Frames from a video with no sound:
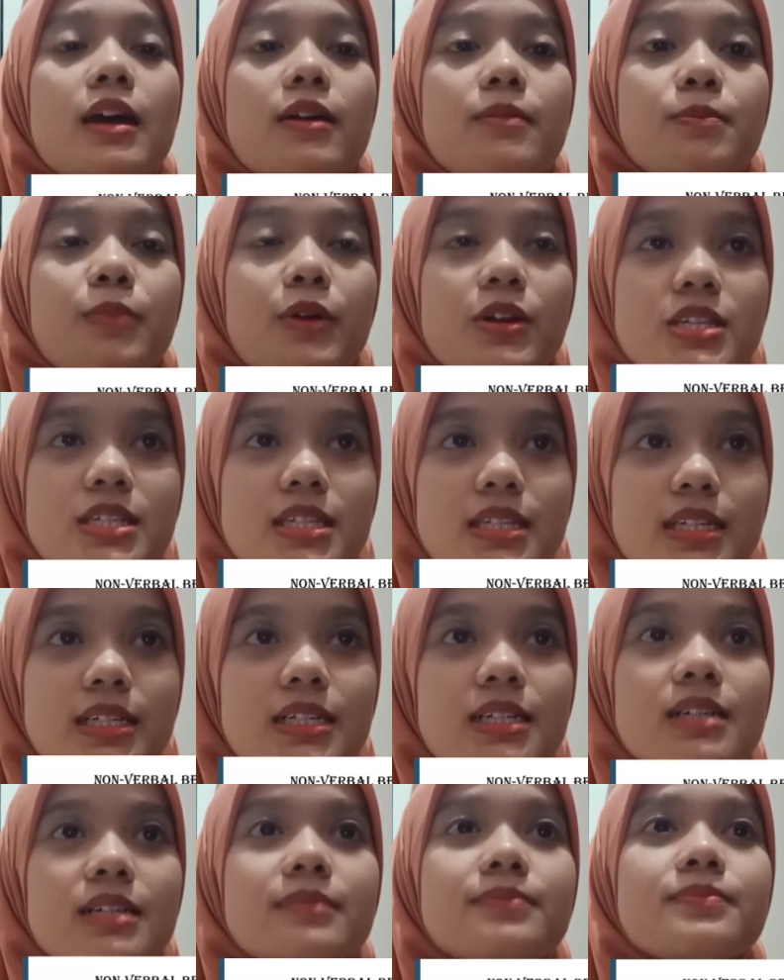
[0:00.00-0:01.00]

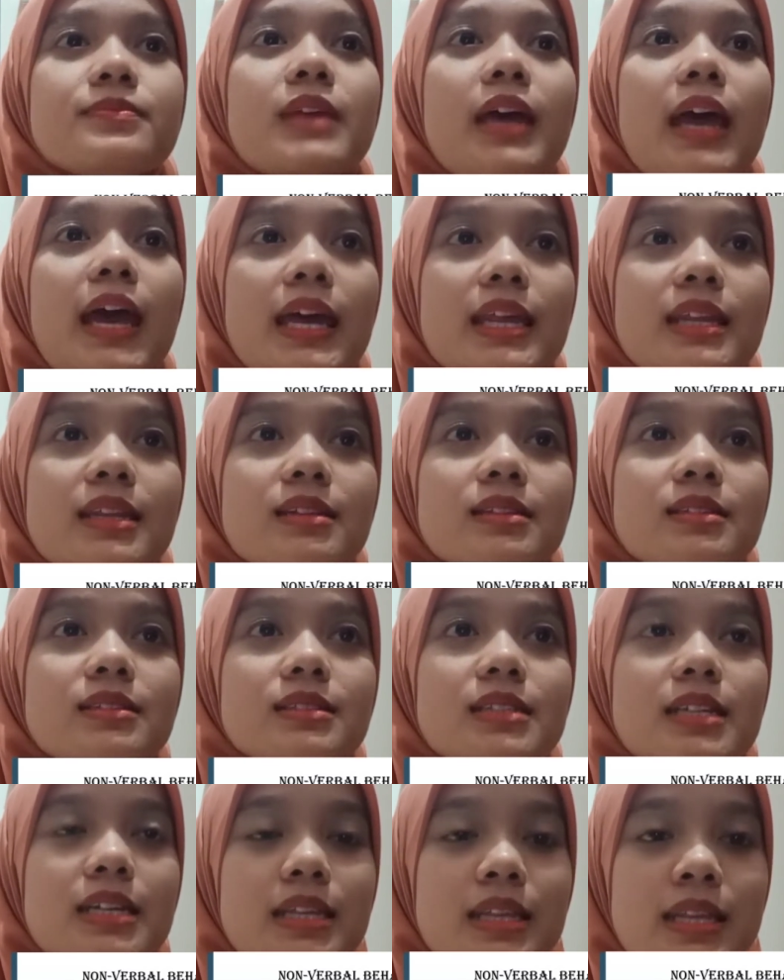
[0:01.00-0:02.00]
posture, and
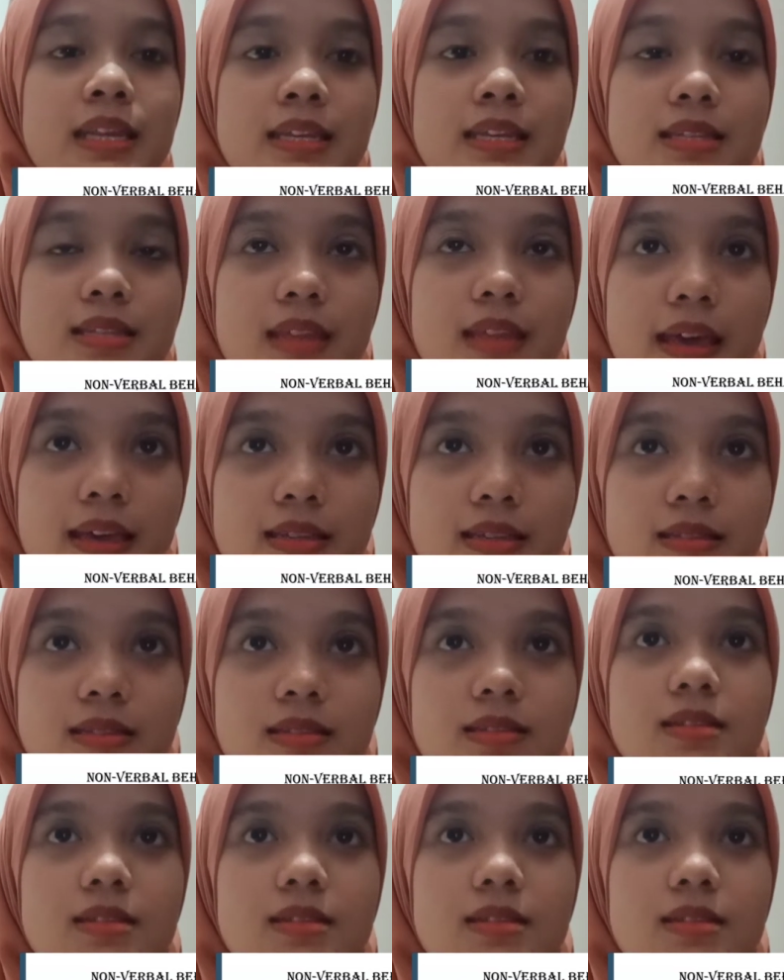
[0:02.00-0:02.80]
the distance